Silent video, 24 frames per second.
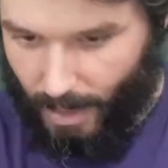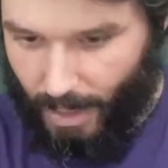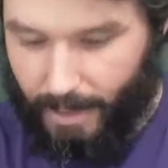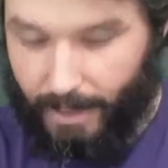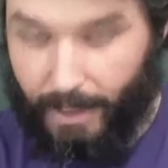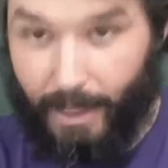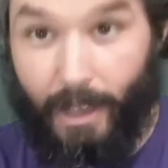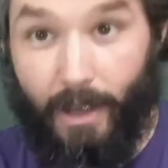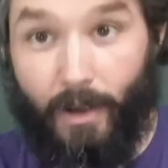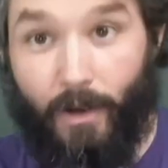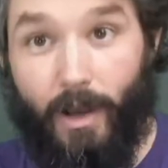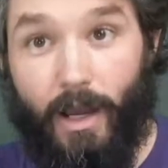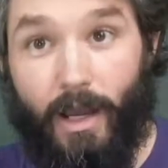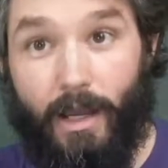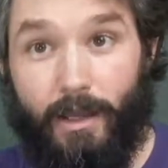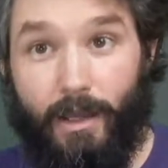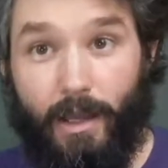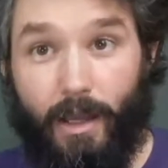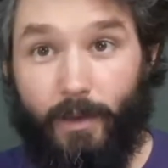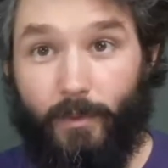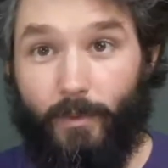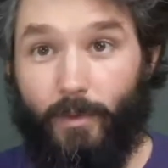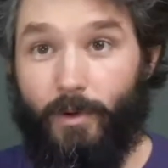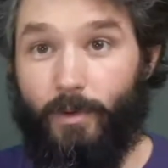Now,
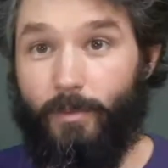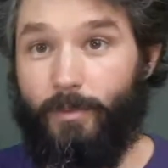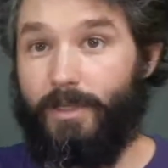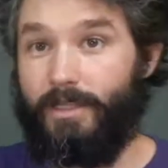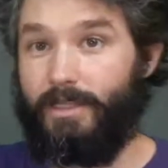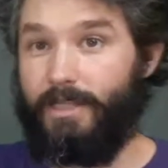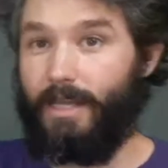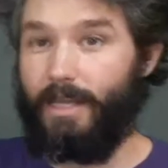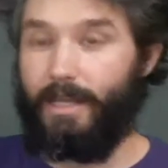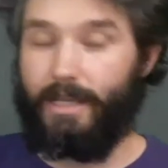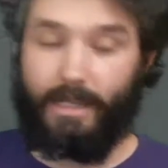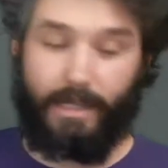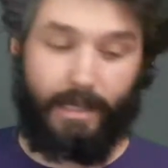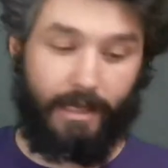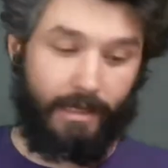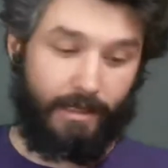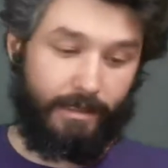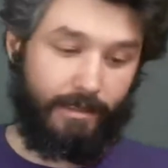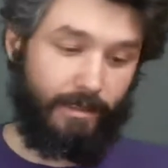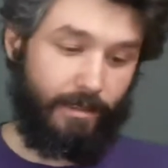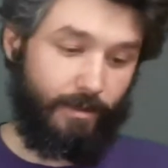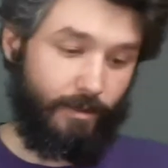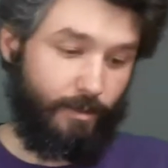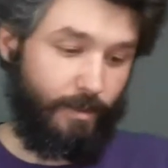I will be taking a
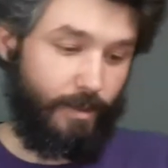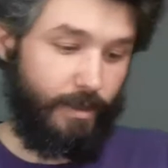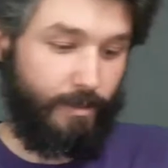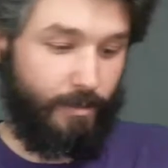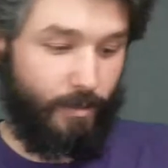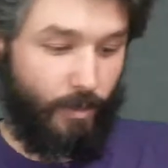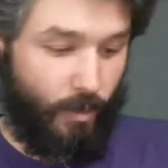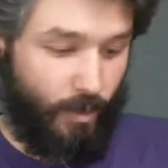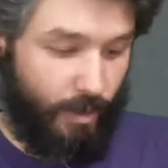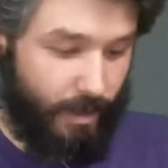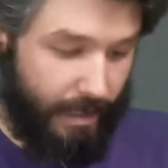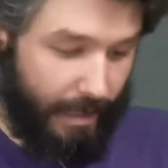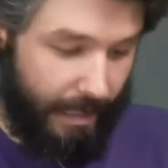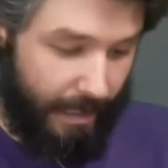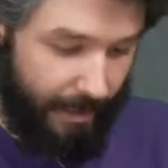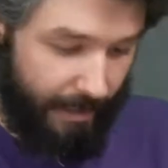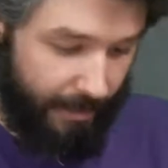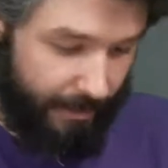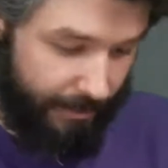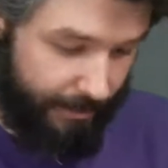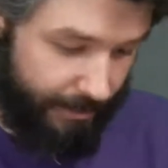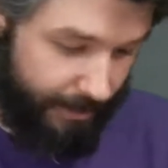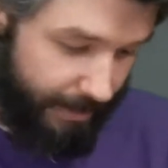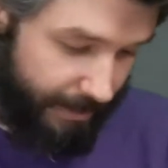little bit more
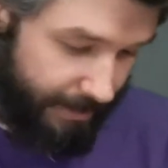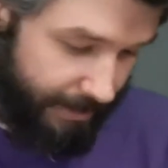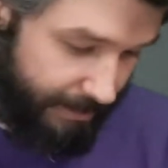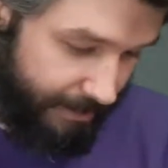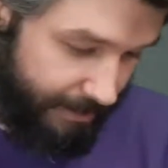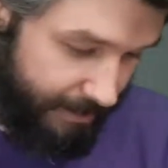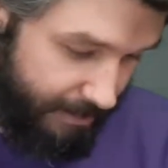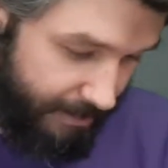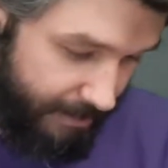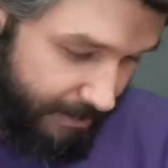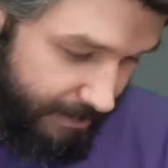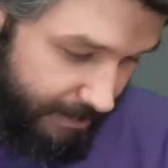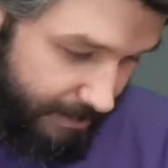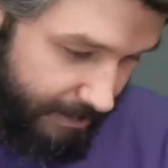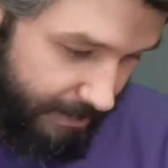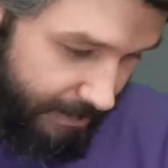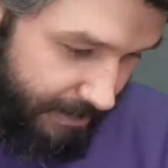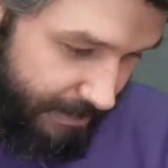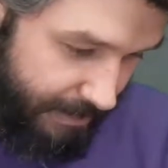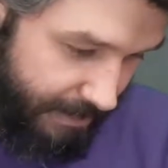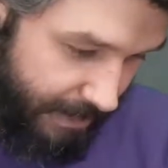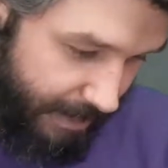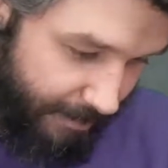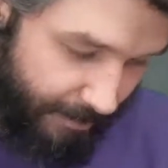care than
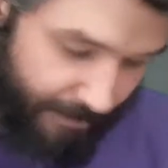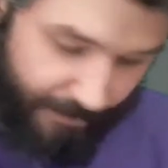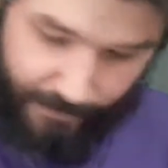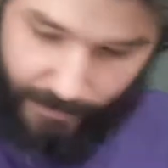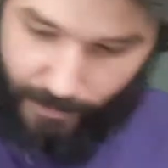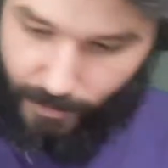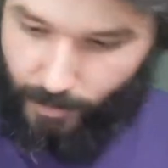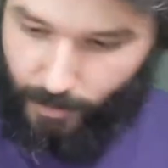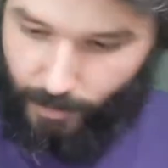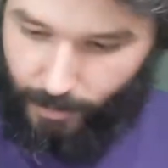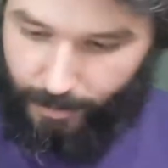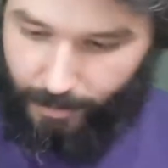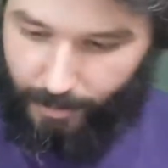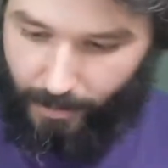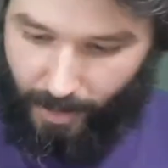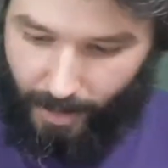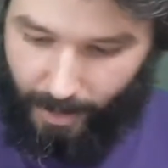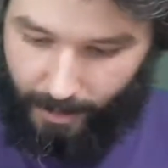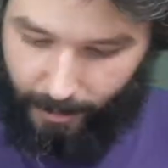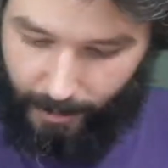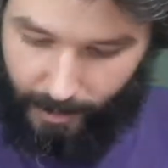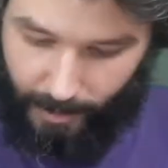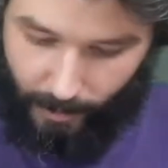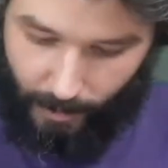some of you are
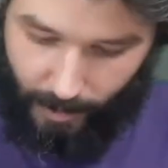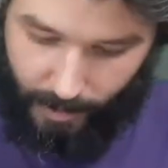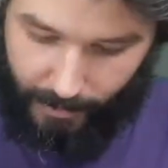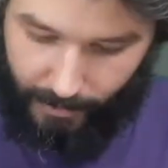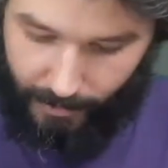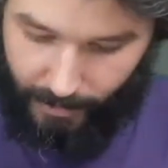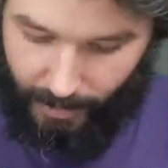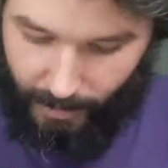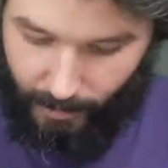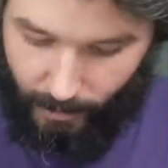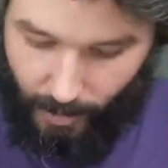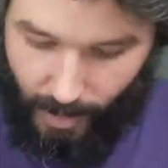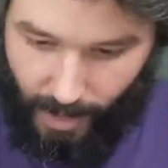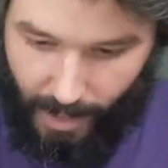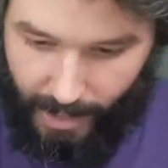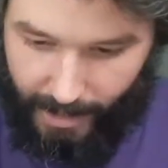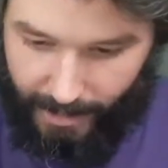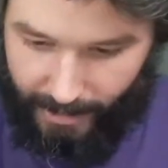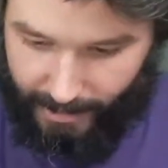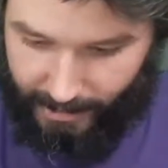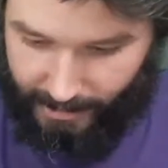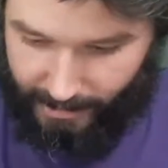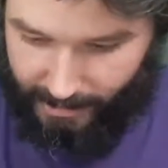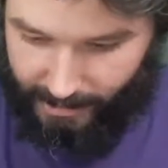probably wondering why.
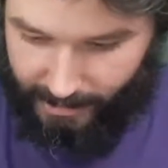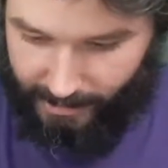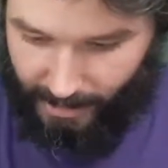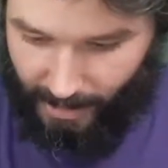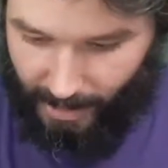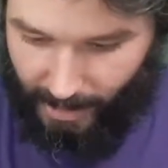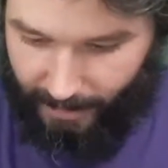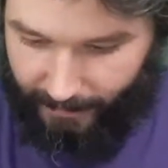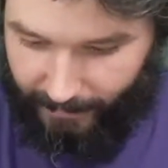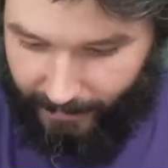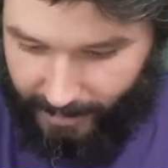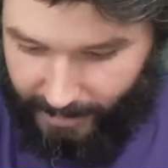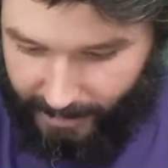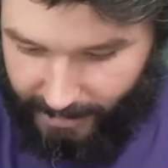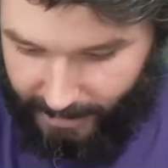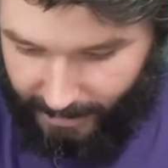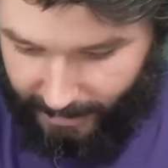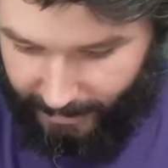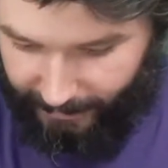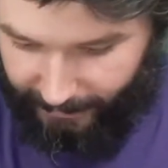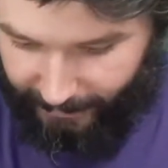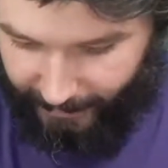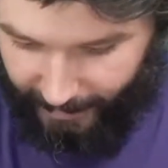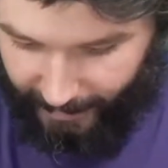This is obviously
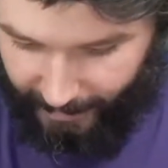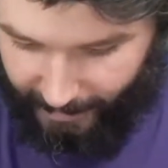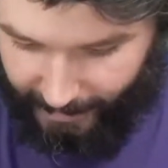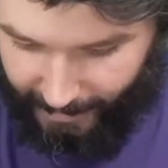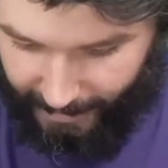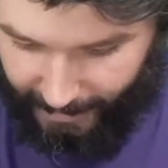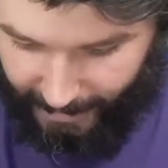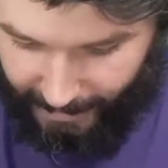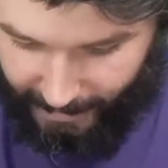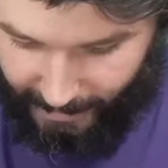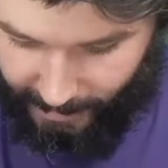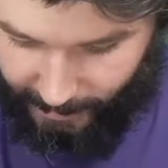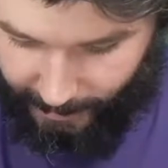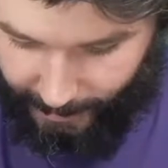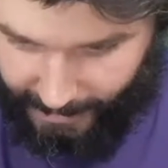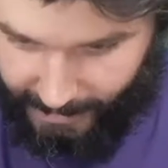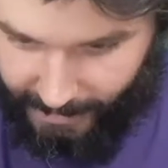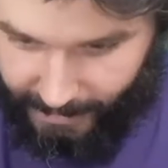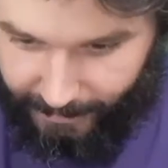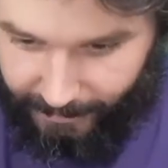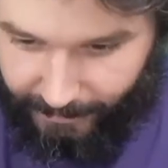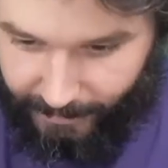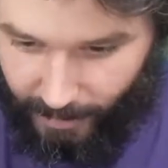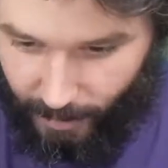a fairly
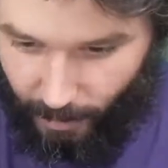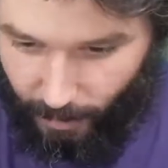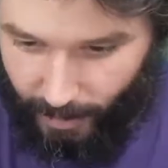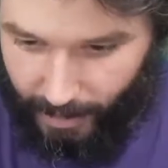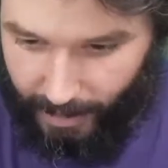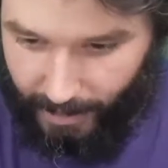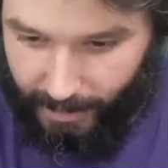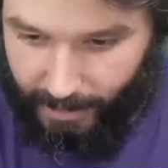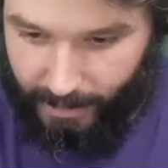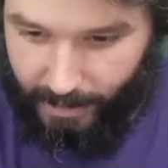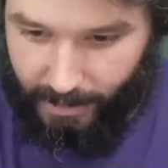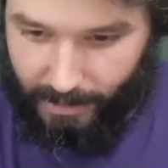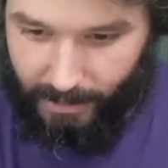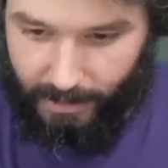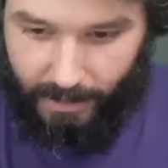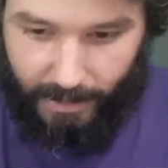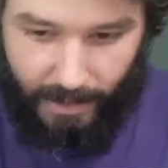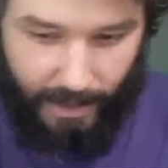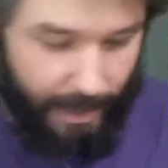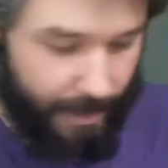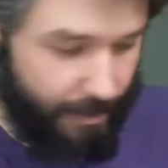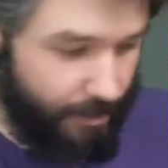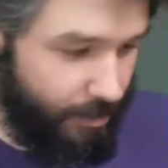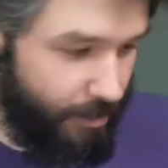expensive toy,
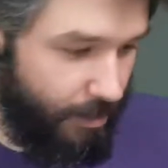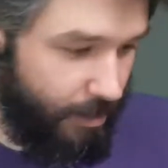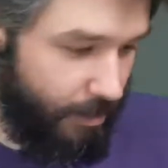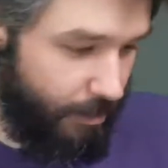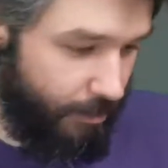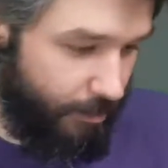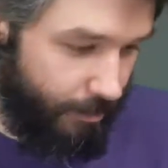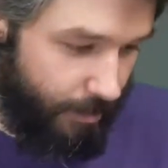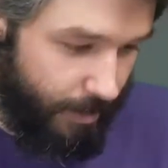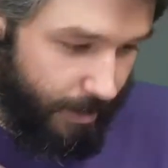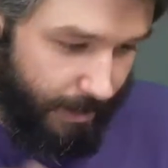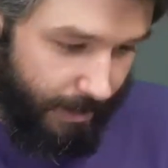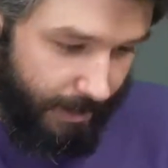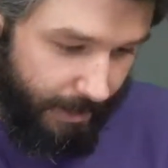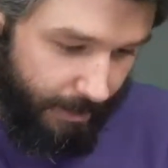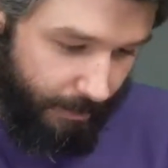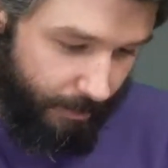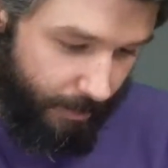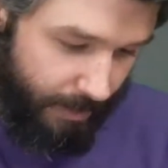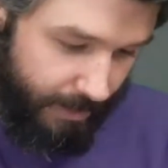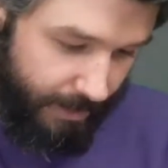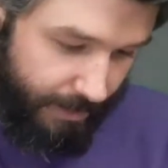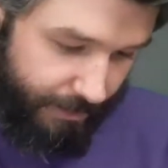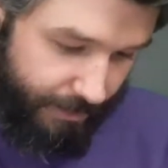and you really
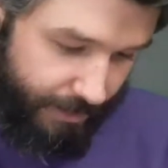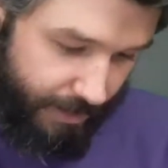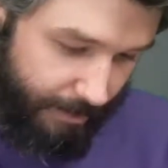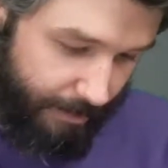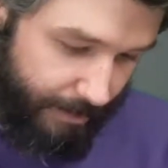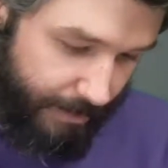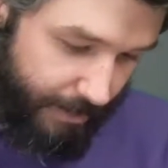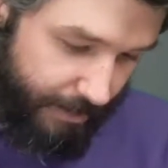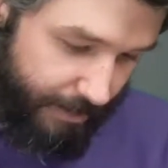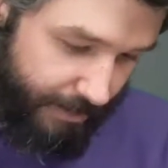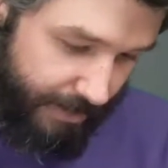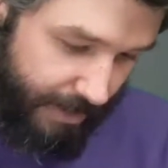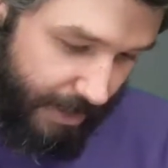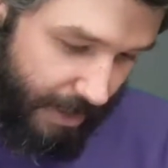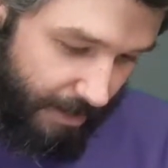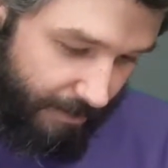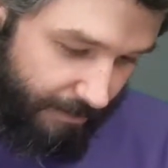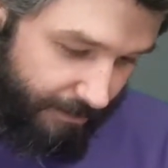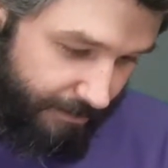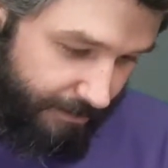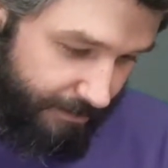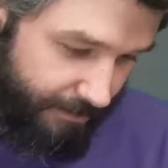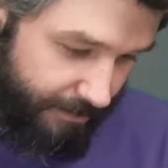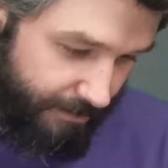want to ship your
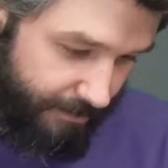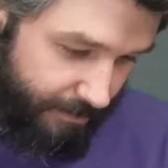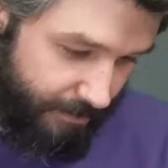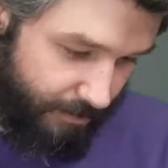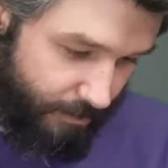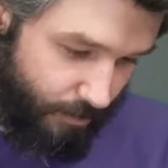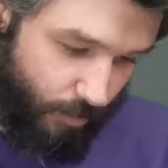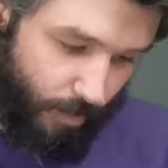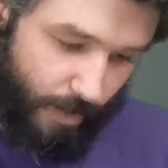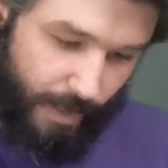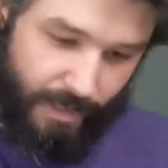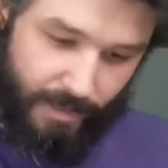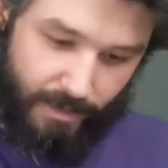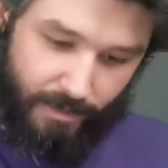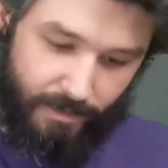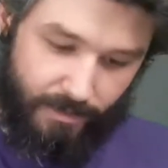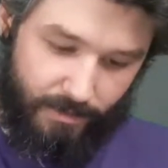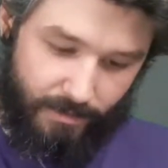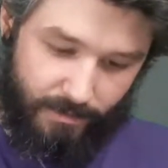stuff well.